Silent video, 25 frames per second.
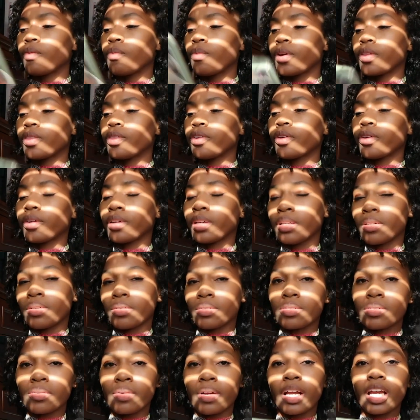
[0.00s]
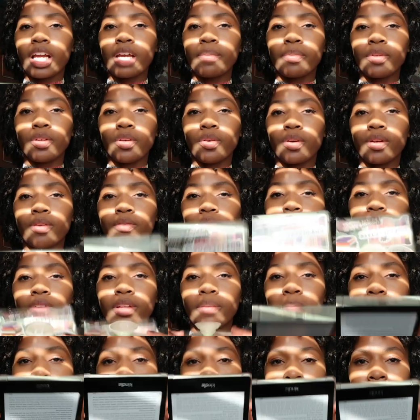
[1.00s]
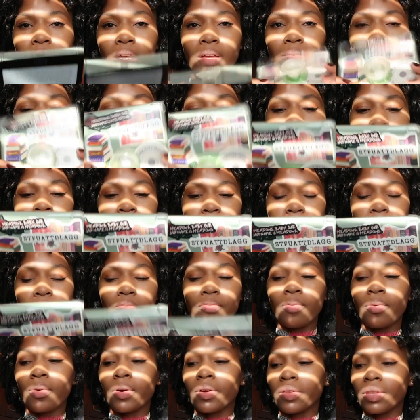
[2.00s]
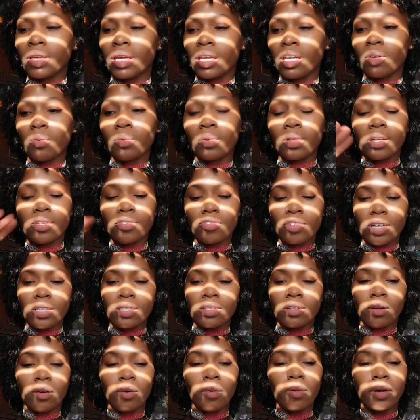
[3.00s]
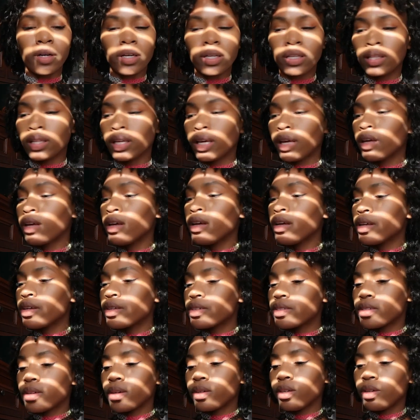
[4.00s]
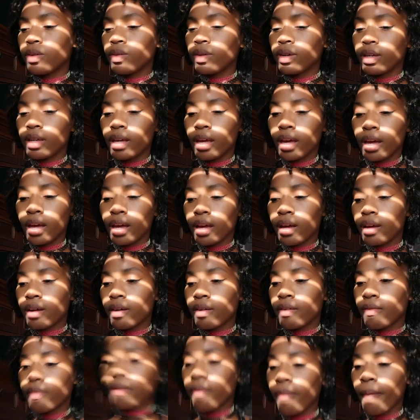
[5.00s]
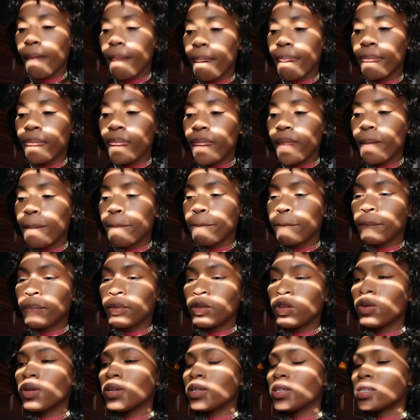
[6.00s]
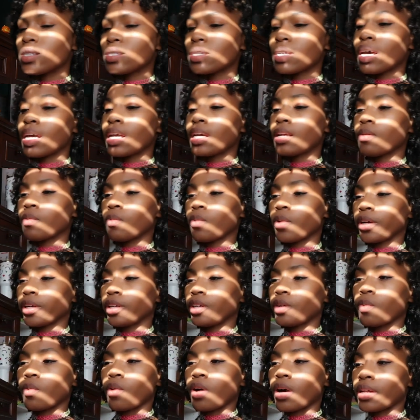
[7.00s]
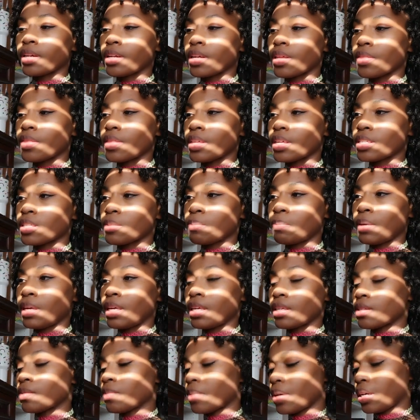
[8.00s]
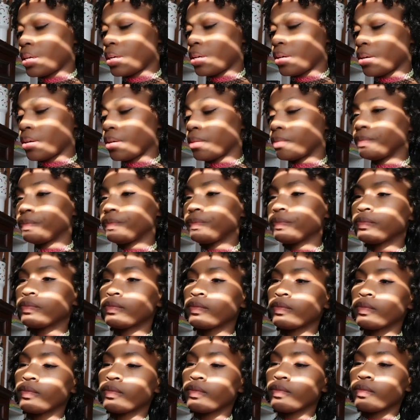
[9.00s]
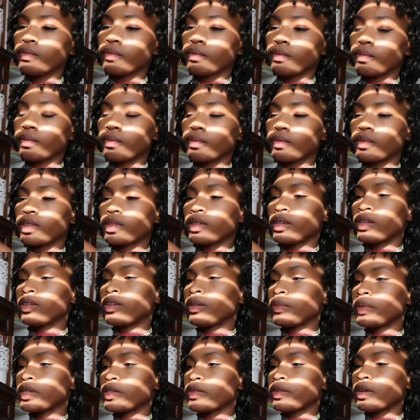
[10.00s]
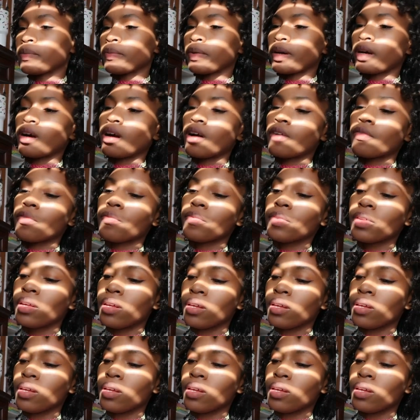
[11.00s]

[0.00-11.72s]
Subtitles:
With your Kindle Scribe, you can flip it back and forth and it will adjust accordingly. So you can decide where you want this piece right here. I'm just going to turn my screen back off.